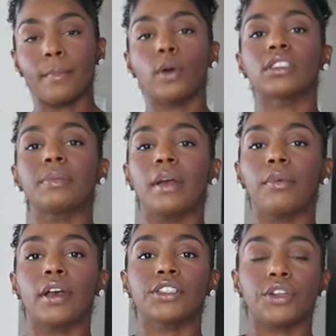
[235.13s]
Most of my
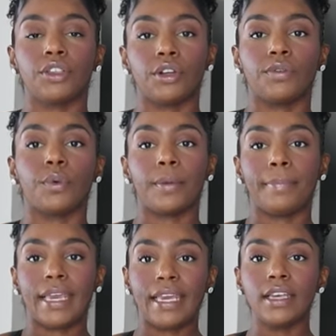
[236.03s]
bras are
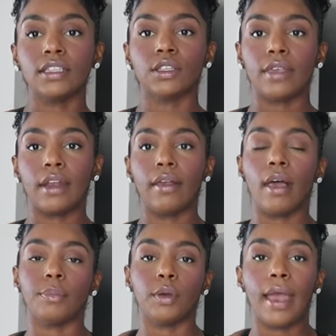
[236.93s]
34B, so that'll
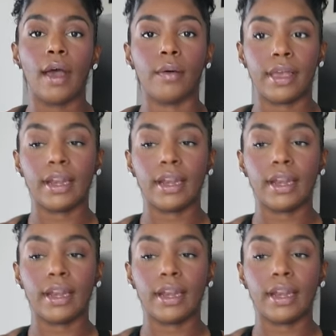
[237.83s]
help you out.